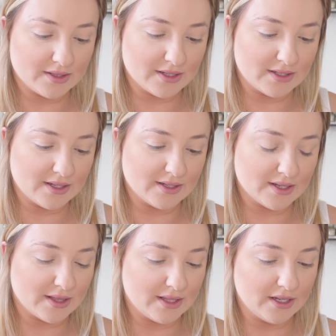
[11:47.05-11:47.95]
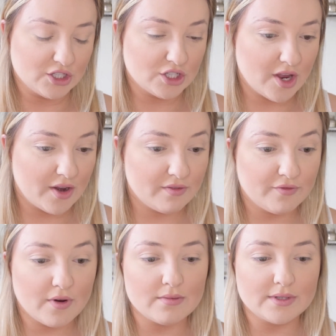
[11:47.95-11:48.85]
This is the shade
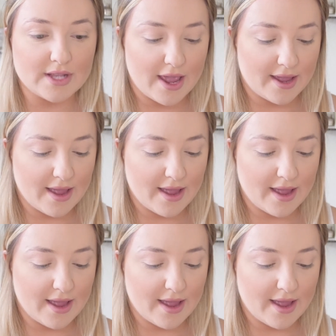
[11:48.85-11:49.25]
Frosé.